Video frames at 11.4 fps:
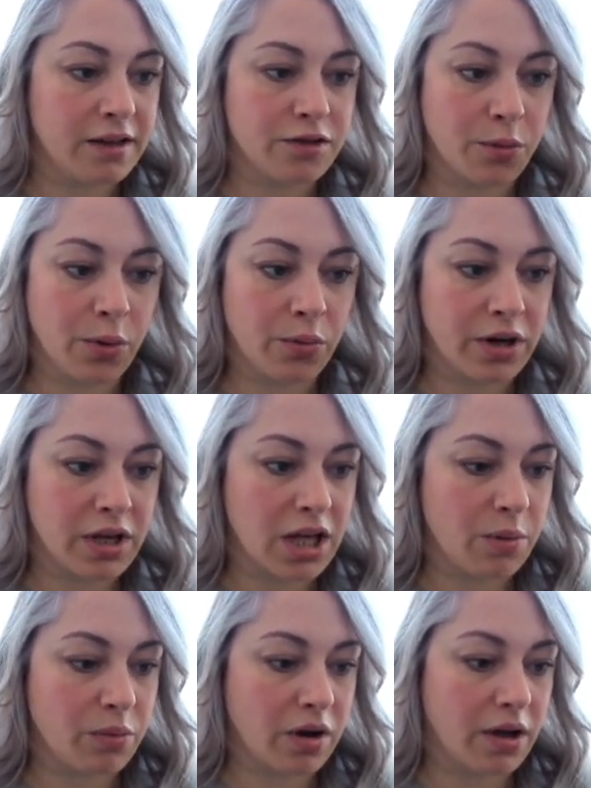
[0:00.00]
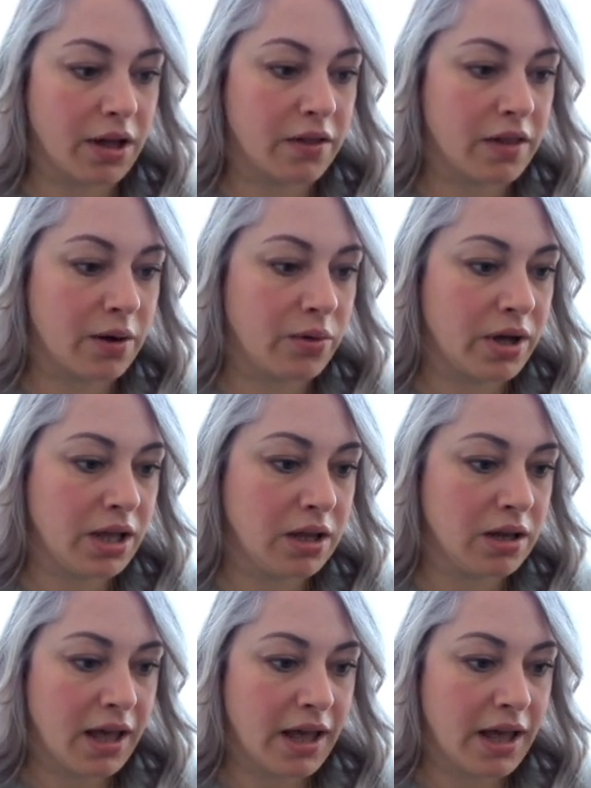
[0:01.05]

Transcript: so we want to keep an eye on that one.